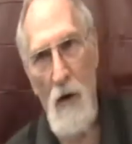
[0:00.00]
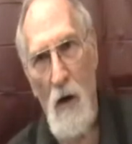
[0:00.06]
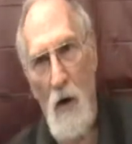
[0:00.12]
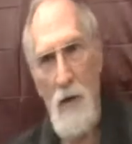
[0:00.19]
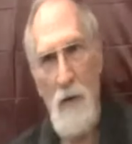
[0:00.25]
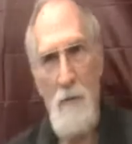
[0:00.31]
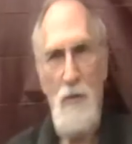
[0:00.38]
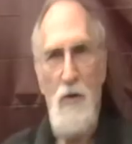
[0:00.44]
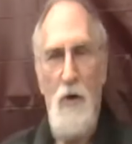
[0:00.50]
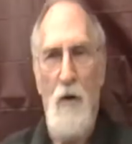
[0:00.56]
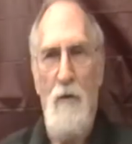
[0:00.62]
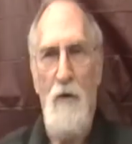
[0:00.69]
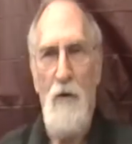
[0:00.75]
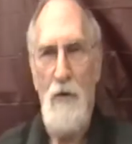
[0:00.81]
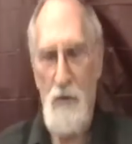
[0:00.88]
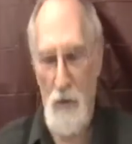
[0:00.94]
on them, so
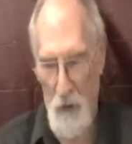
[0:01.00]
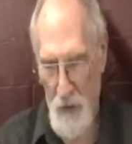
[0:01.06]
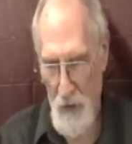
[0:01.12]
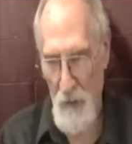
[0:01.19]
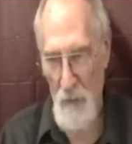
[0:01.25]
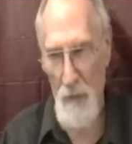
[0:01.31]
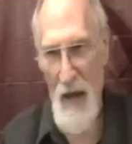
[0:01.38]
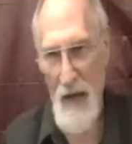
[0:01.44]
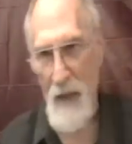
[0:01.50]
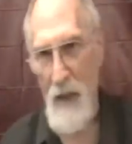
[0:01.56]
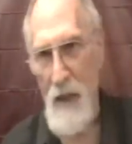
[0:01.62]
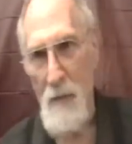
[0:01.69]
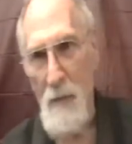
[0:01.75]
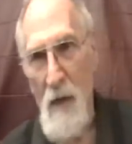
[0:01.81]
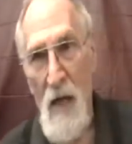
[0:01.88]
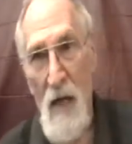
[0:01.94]
if you started to back up,